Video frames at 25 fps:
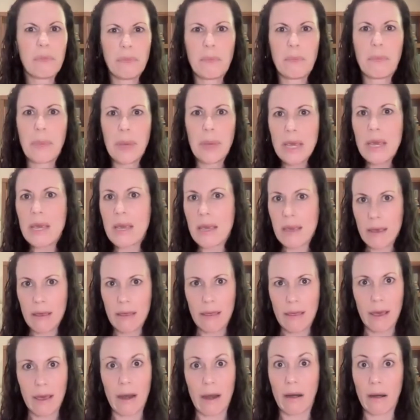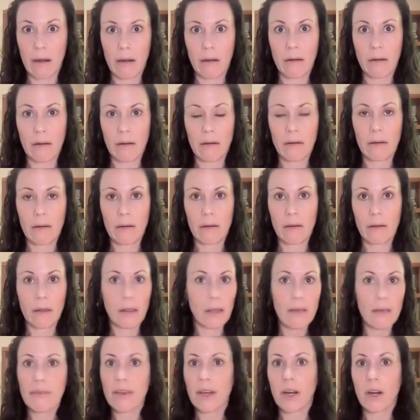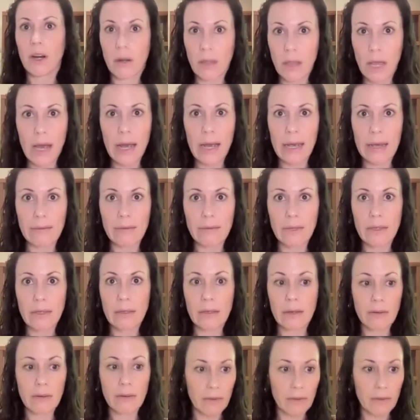be there, living our lives